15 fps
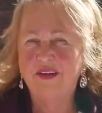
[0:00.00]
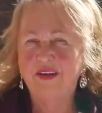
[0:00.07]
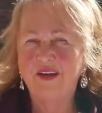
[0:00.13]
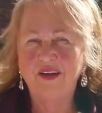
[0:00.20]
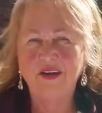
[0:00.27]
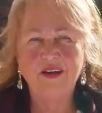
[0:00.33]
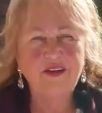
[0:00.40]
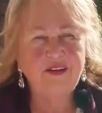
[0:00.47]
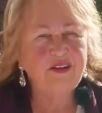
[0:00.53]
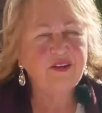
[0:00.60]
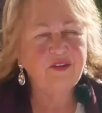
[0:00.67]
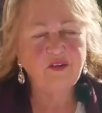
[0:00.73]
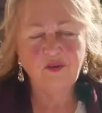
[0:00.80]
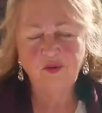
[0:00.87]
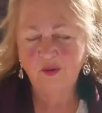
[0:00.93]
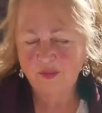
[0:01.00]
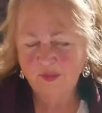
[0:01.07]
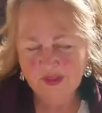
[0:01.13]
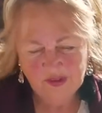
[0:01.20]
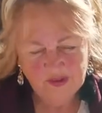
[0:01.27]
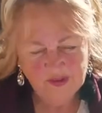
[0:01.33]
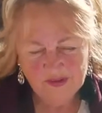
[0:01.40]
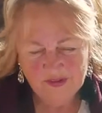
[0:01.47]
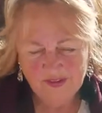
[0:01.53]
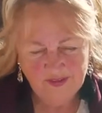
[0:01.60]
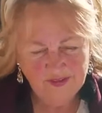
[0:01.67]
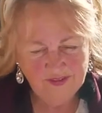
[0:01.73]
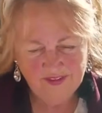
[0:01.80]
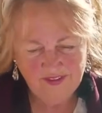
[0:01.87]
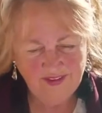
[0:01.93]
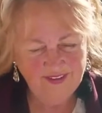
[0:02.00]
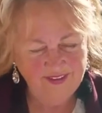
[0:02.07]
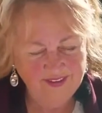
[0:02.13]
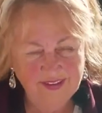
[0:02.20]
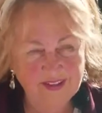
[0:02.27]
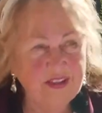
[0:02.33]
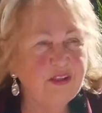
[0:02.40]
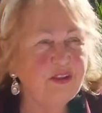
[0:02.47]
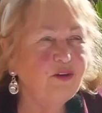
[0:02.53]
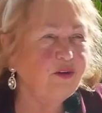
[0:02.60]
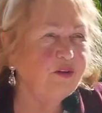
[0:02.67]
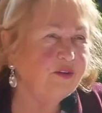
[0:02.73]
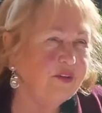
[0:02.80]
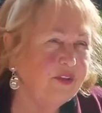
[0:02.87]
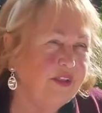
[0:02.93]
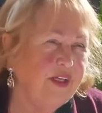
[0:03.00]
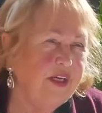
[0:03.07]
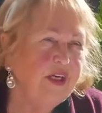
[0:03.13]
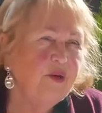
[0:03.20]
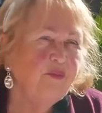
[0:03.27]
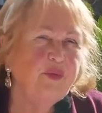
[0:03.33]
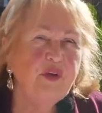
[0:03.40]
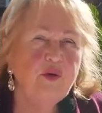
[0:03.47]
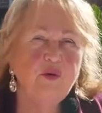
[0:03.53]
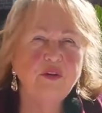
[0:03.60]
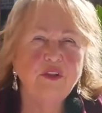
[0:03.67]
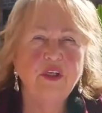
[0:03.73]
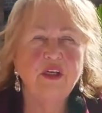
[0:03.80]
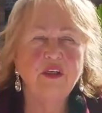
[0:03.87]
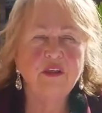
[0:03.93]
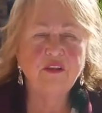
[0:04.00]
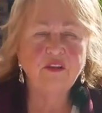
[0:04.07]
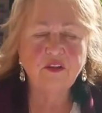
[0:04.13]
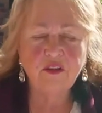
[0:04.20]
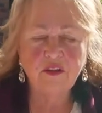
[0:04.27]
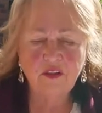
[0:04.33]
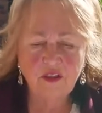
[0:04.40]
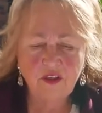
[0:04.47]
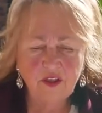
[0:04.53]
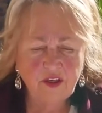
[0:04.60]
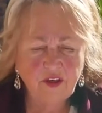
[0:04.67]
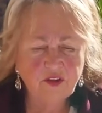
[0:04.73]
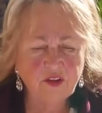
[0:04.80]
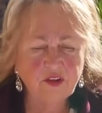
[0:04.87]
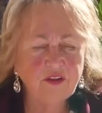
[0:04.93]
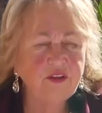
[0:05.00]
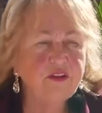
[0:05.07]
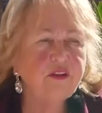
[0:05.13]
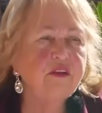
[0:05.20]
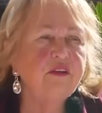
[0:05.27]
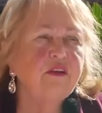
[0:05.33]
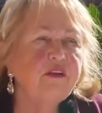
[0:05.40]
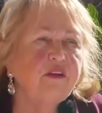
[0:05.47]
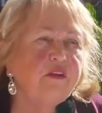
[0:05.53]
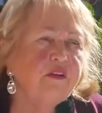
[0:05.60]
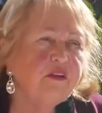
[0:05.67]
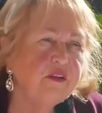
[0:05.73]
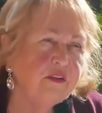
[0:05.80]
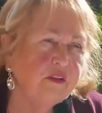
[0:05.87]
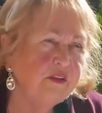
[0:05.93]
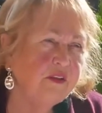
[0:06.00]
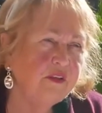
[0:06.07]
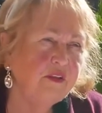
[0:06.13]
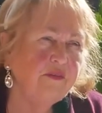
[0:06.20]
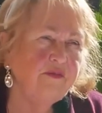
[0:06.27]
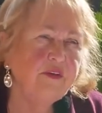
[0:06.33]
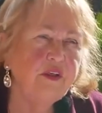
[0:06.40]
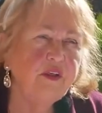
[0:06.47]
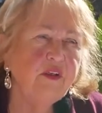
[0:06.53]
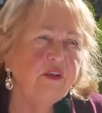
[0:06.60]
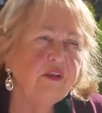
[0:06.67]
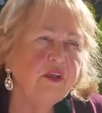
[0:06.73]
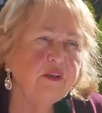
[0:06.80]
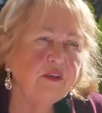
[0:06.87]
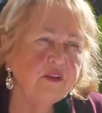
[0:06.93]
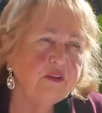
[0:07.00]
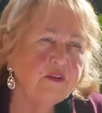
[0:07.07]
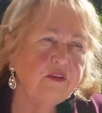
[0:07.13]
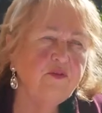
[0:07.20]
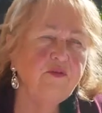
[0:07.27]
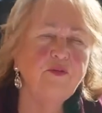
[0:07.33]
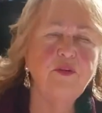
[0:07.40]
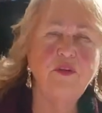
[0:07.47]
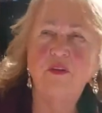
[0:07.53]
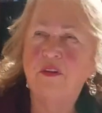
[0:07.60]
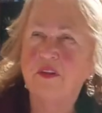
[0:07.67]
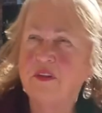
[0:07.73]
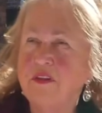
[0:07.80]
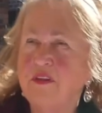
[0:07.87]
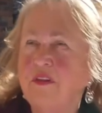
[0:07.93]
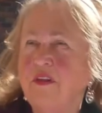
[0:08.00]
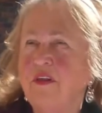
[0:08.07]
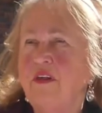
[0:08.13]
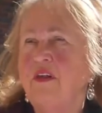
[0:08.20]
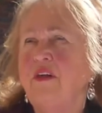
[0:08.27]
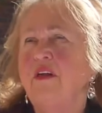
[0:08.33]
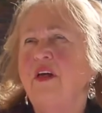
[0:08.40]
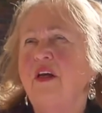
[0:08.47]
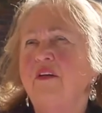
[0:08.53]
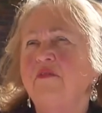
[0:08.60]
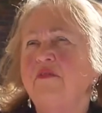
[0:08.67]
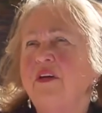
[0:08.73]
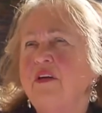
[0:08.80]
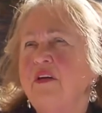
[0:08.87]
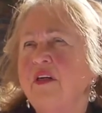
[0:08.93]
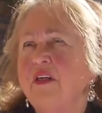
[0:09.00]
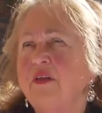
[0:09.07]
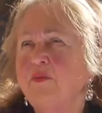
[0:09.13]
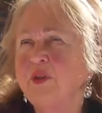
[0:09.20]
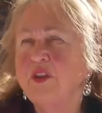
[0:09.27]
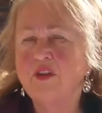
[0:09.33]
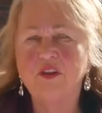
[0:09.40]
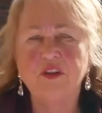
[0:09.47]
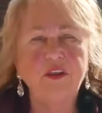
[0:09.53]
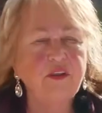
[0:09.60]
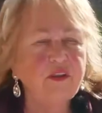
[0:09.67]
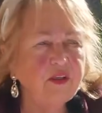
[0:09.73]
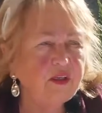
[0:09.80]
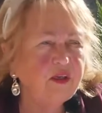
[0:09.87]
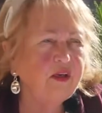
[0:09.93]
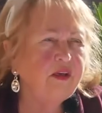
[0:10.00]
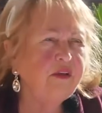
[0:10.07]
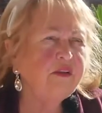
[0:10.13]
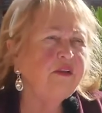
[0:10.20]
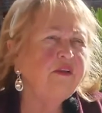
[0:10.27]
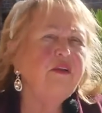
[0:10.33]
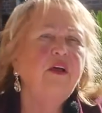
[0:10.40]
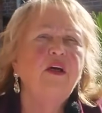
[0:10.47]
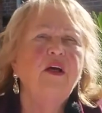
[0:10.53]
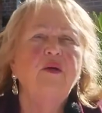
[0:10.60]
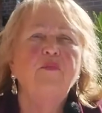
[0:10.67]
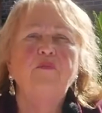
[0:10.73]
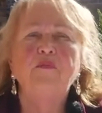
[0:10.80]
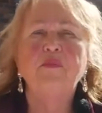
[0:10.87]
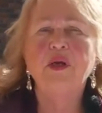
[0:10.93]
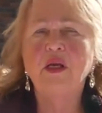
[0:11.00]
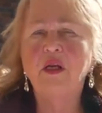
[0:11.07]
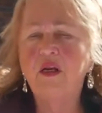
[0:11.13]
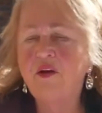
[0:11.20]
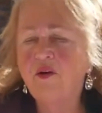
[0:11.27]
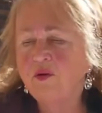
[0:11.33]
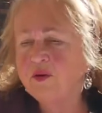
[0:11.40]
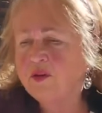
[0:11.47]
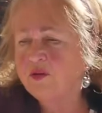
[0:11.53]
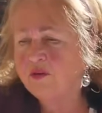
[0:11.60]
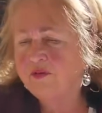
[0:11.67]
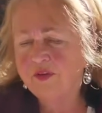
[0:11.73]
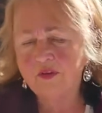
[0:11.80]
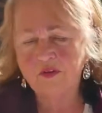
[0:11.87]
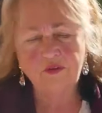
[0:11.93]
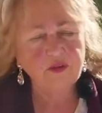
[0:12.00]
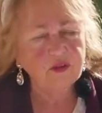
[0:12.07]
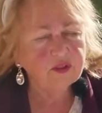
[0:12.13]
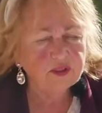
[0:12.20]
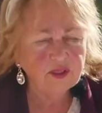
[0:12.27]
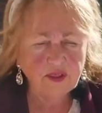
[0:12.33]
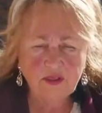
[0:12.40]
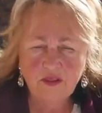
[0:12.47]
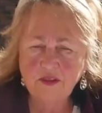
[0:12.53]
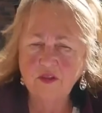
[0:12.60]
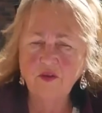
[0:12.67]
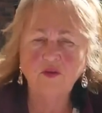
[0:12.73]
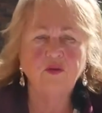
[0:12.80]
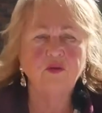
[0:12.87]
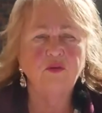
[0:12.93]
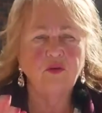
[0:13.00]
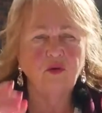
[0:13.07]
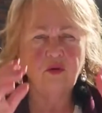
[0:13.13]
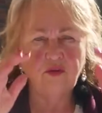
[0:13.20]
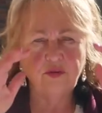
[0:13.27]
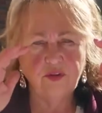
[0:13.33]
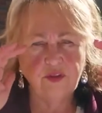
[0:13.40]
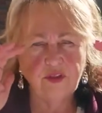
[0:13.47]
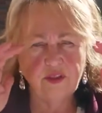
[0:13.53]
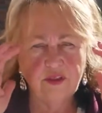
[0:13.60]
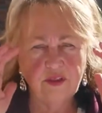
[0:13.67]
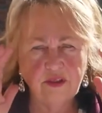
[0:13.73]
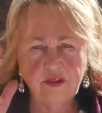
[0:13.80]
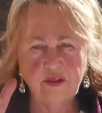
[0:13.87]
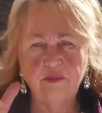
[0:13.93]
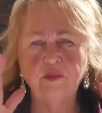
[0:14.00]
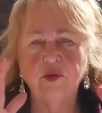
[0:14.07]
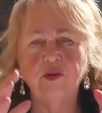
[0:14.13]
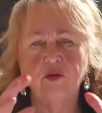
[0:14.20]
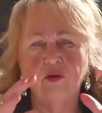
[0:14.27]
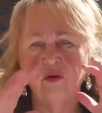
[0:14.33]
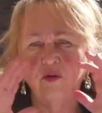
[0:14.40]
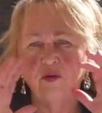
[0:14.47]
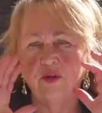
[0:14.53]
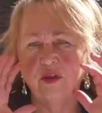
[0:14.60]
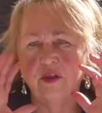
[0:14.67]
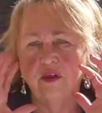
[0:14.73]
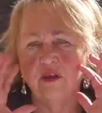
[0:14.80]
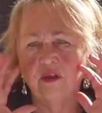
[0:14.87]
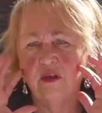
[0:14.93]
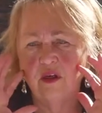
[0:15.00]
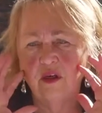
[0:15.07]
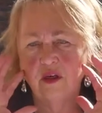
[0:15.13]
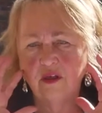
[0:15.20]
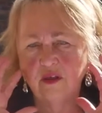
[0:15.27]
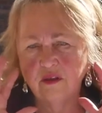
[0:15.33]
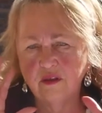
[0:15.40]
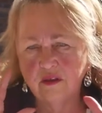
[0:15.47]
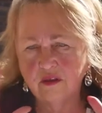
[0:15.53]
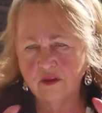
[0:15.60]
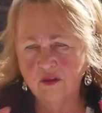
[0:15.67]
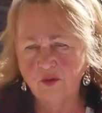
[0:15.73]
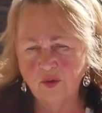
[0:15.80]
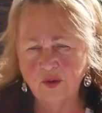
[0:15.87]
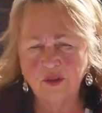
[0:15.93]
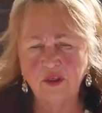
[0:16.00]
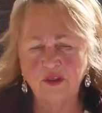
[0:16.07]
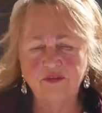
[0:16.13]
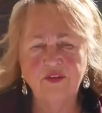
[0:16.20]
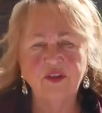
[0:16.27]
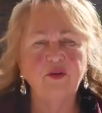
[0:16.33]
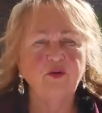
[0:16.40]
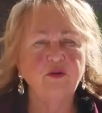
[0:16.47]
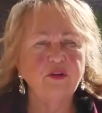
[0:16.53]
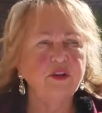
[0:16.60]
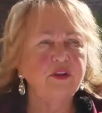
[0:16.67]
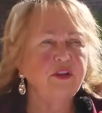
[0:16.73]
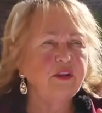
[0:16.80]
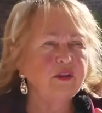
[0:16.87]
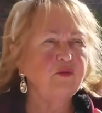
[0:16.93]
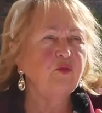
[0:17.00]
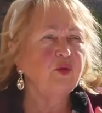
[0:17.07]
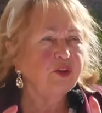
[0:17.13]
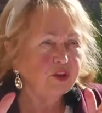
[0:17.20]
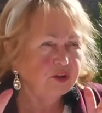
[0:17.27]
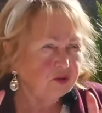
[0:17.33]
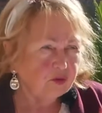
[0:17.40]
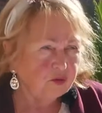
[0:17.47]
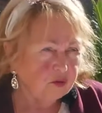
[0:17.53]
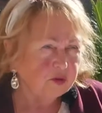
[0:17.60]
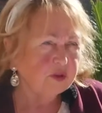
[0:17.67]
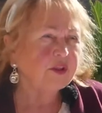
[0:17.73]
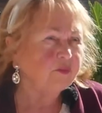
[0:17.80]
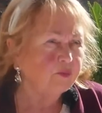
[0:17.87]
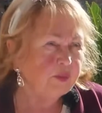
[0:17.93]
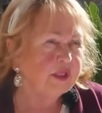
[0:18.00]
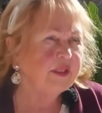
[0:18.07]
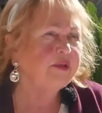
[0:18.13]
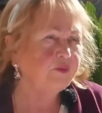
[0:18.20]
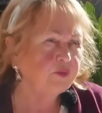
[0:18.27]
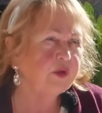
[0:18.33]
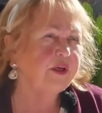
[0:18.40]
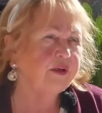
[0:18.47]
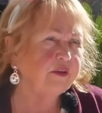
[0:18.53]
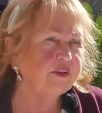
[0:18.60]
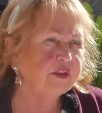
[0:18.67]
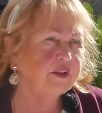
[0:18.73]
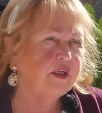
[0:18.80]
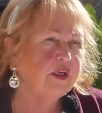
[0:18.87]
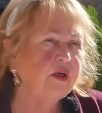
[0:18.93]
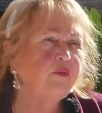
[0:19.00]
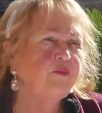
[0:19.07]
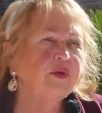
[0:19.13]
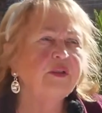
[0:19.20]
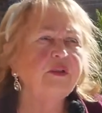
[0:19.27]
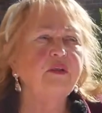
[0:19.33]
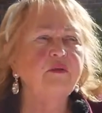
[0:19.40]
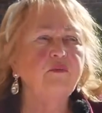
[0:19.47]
I can comment on it a lot because anti-aging is an industry, very lucrative industry, very commercialized, millions of advertising on all the creams, all the looking after your skin, which is good in many ways, but it's